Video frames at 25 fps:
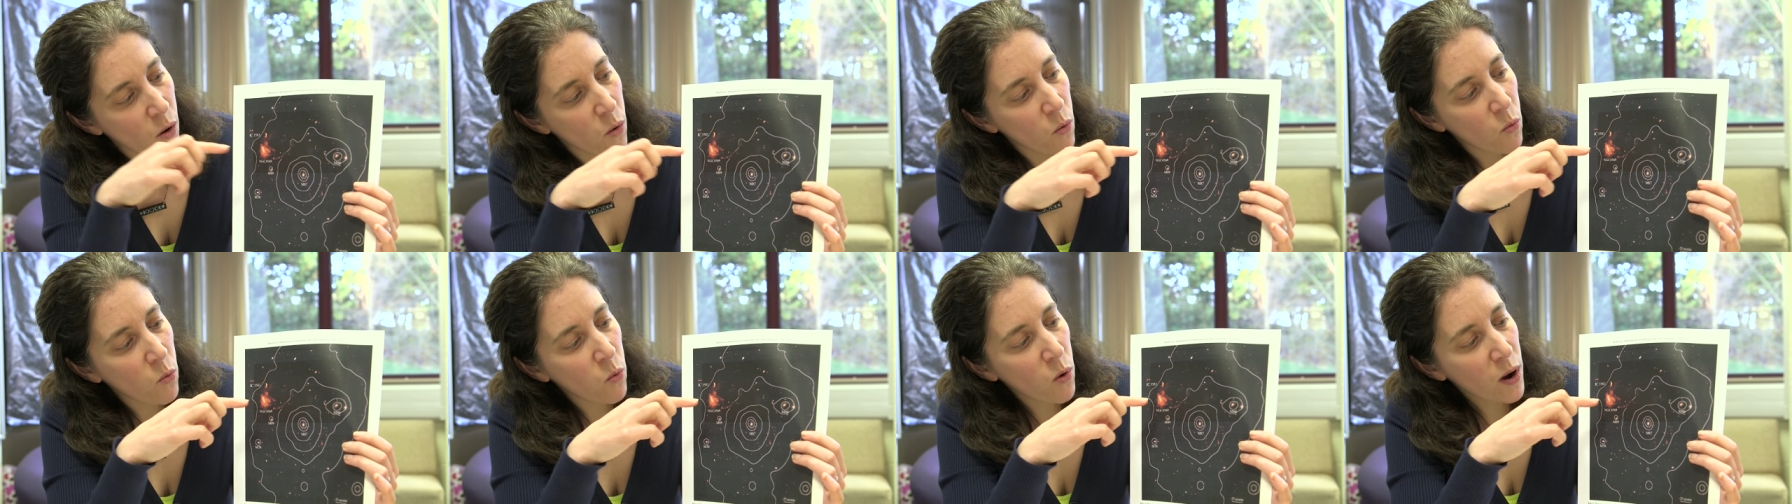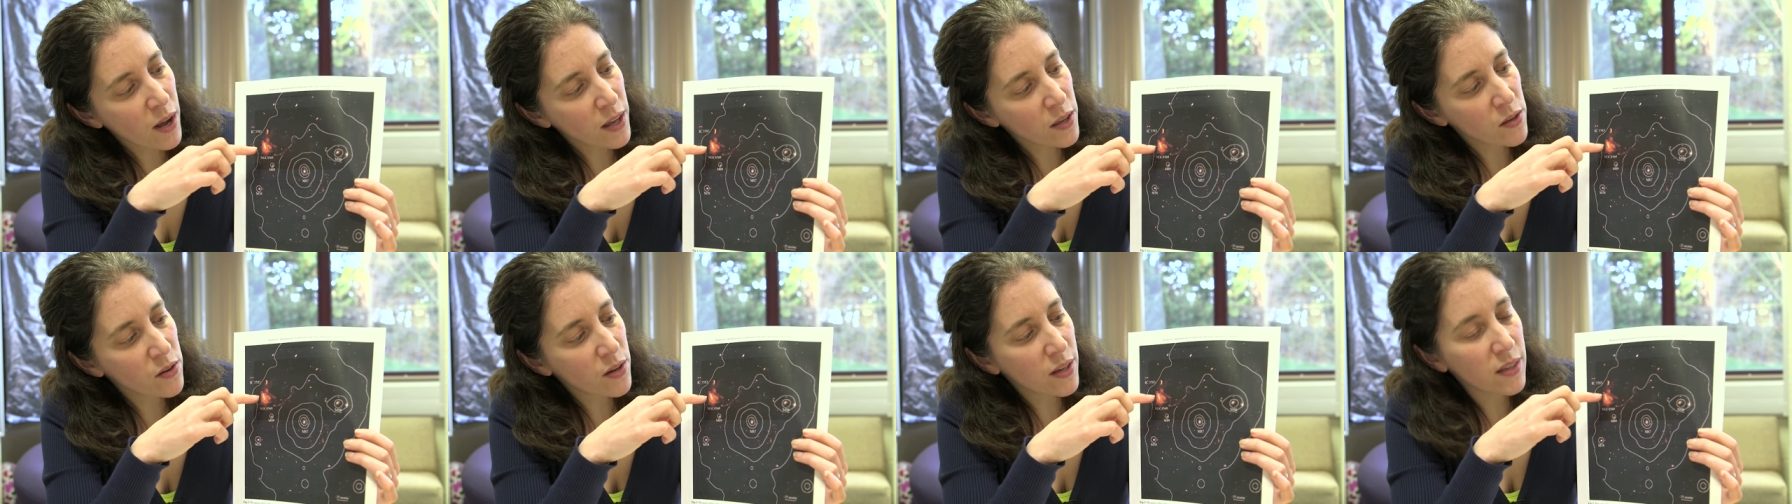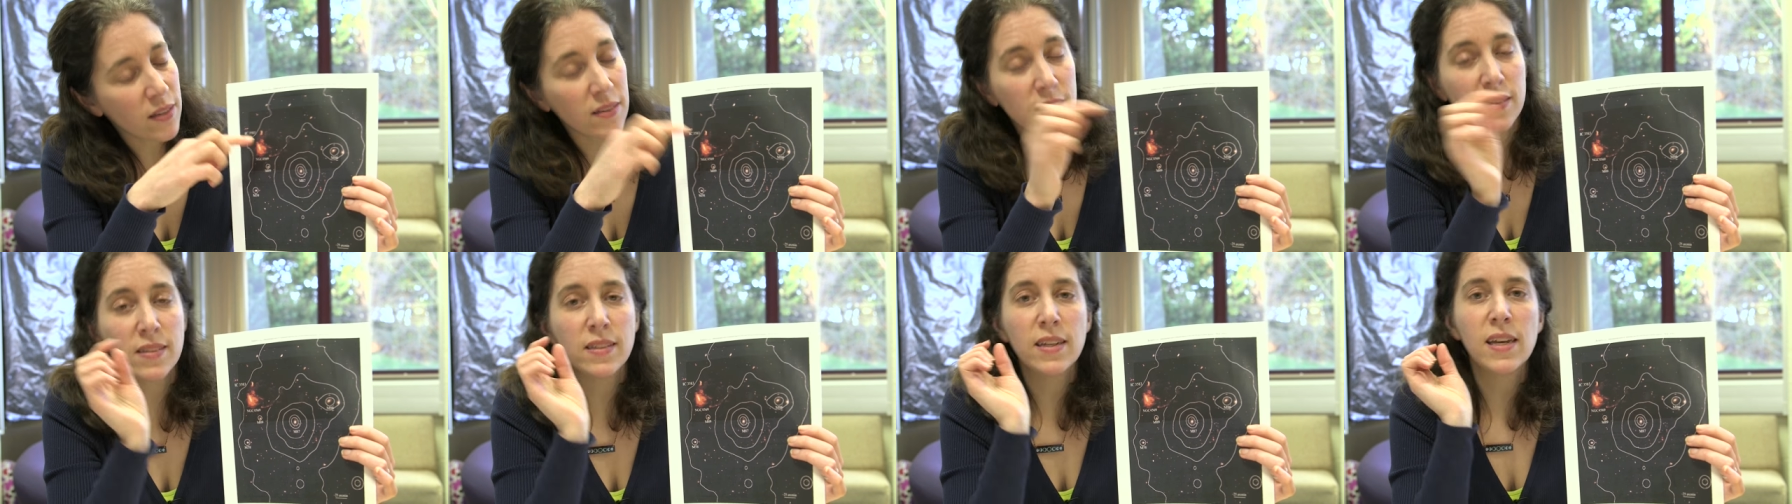What you
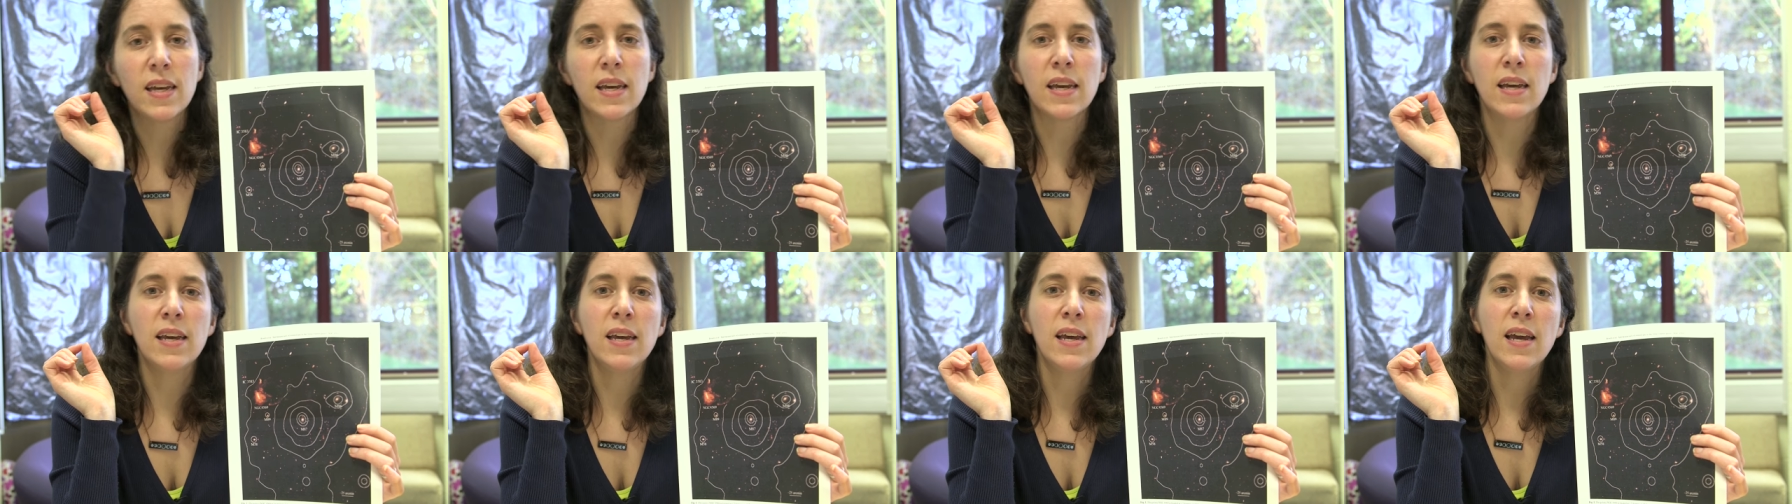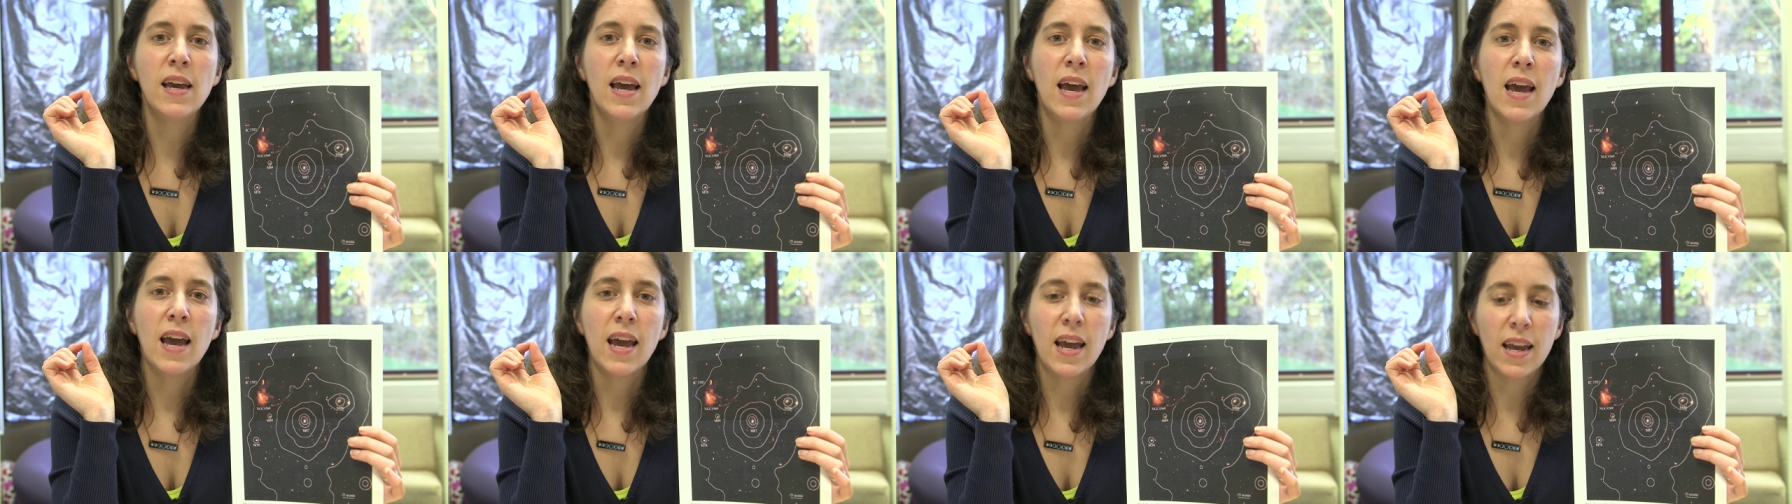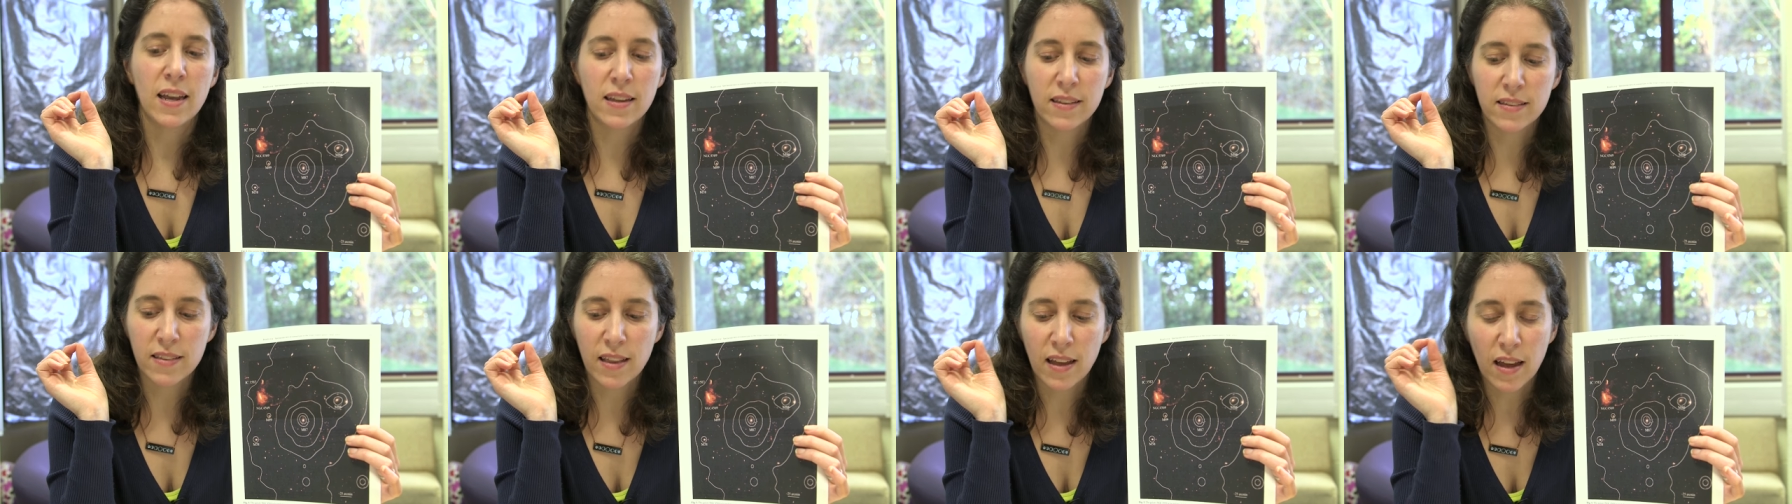can see
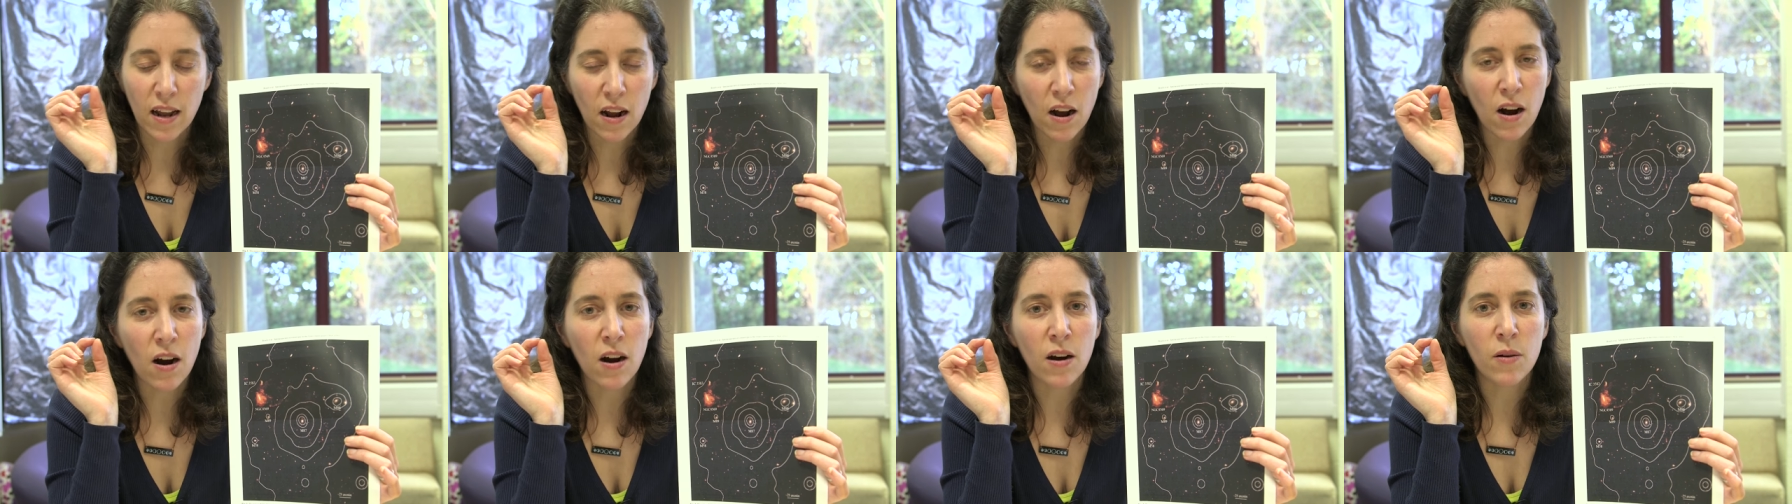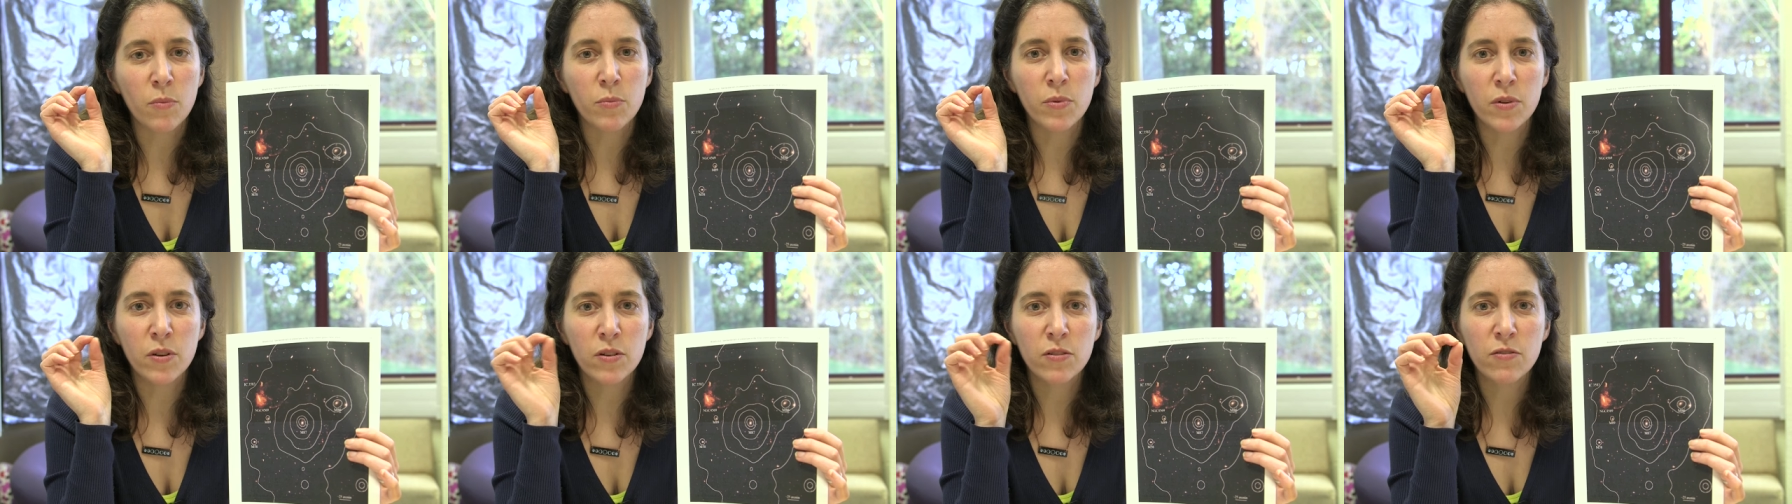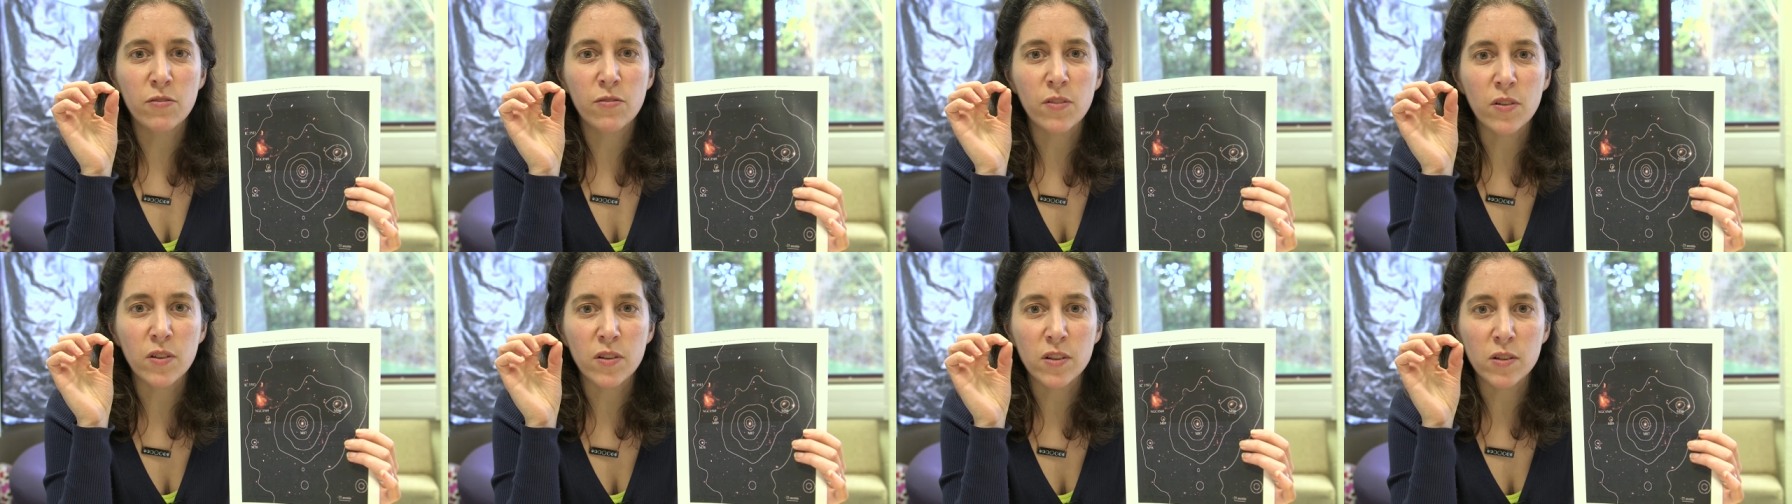is that our
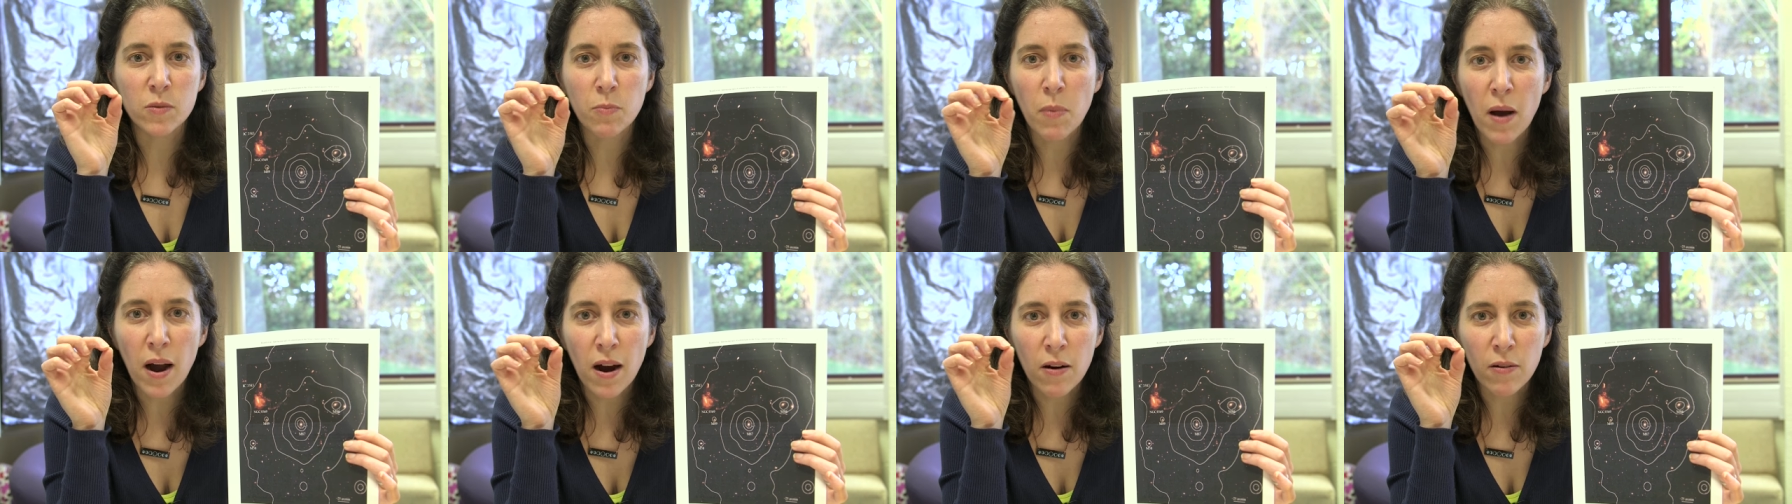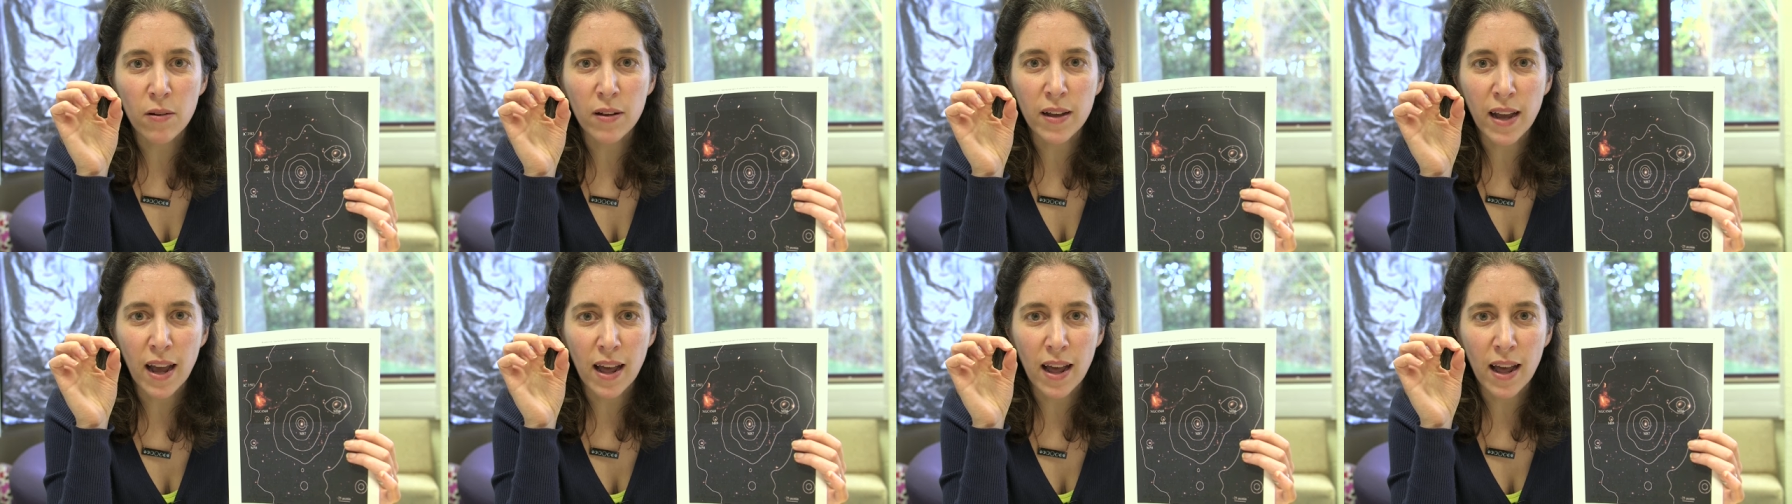beautiful spiral